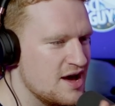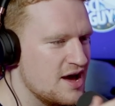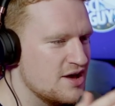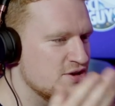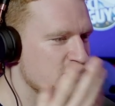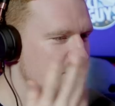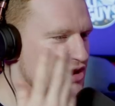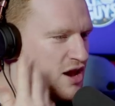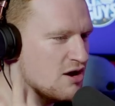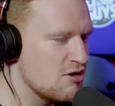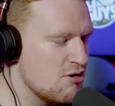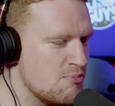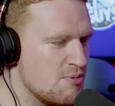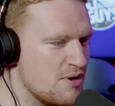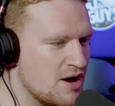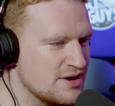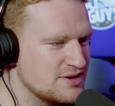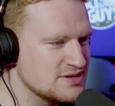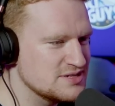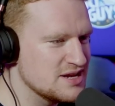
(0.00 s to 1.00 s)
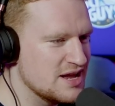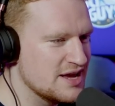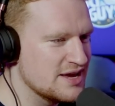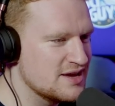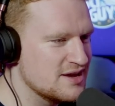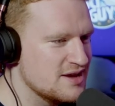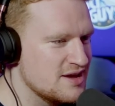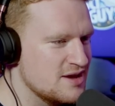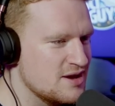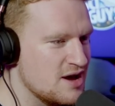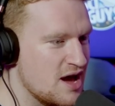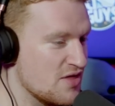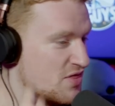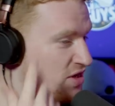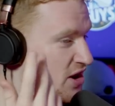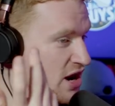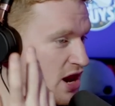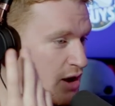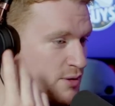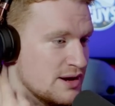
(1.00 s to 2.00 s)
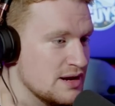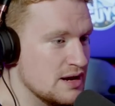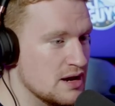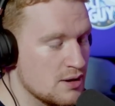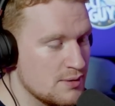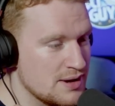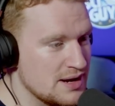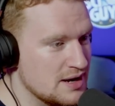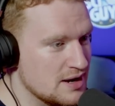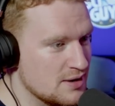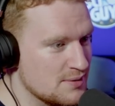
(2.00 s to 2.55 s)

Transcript: and your lower part is like at the lowy, lowy,